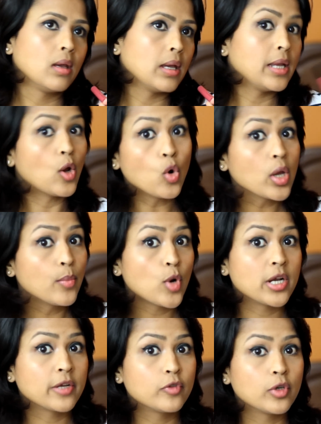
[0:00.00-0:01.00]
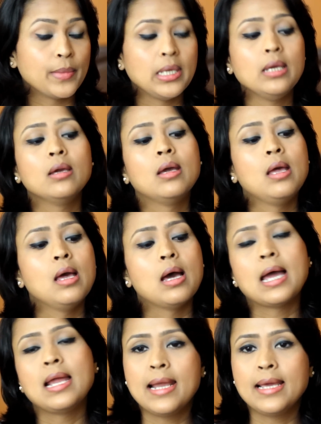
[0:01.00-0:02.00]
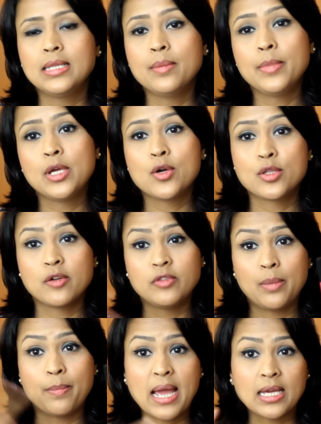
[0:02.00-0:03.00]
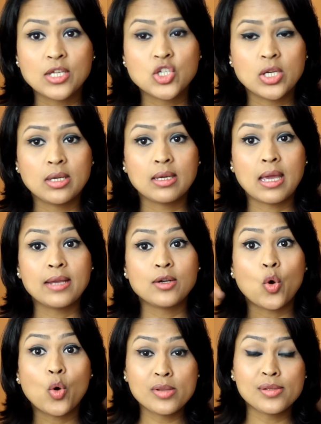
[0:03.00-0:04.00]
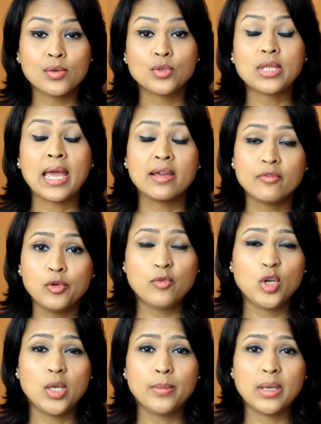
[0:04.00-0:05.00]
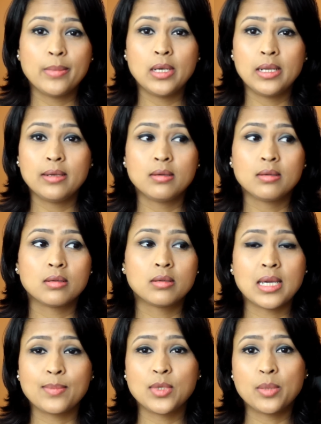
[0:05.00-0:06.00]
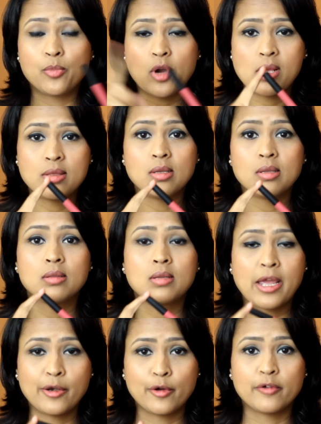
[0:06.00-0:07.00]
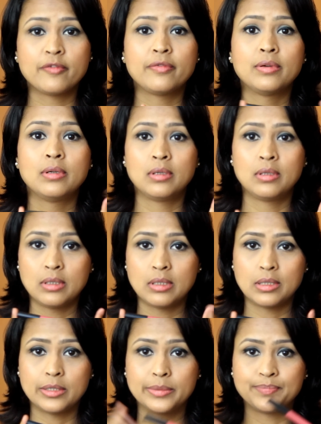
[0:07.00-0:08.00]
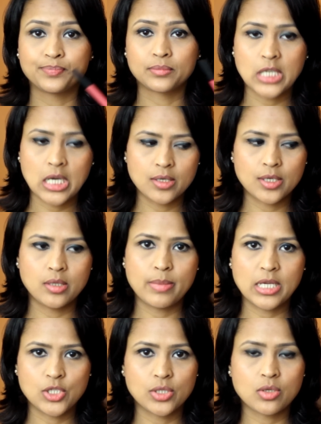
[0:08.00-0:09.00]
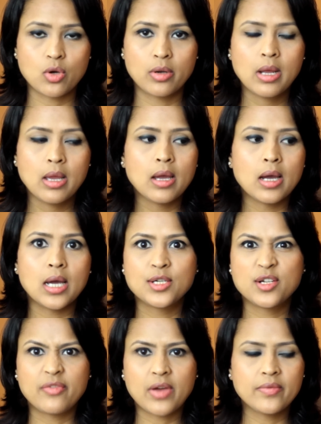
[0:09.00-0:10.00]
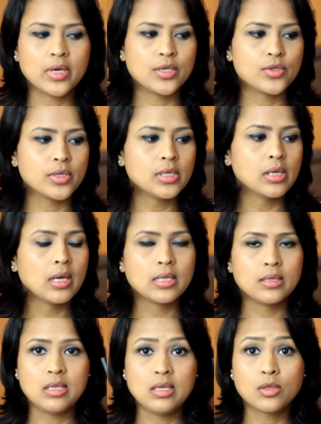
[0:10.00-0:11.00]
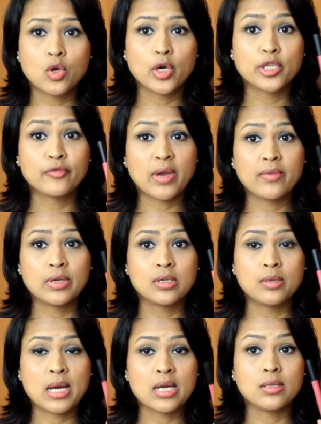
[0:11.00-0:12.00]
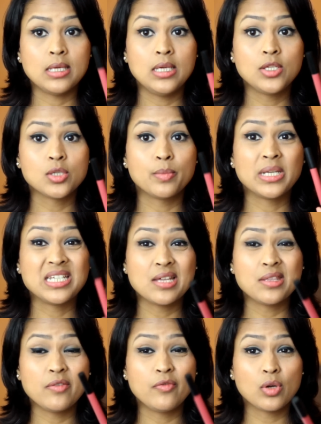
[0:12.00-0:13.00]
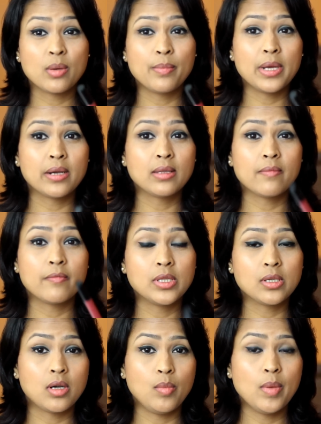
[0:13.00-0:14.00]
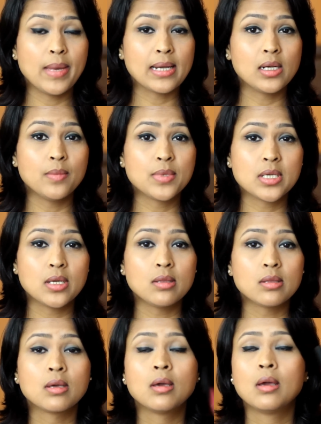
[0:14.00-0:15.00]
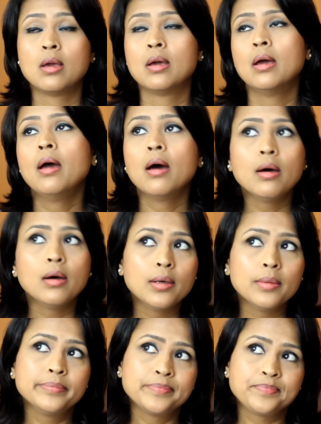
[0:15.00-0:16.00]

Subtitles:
an okay product for me. I like them because of their packaging, and also thankfully Maybelline kept the prices kind of under the budget, or under 500. These cost 500 bucks each, but yes, if you compare them with the creamy matte lipsticks, um,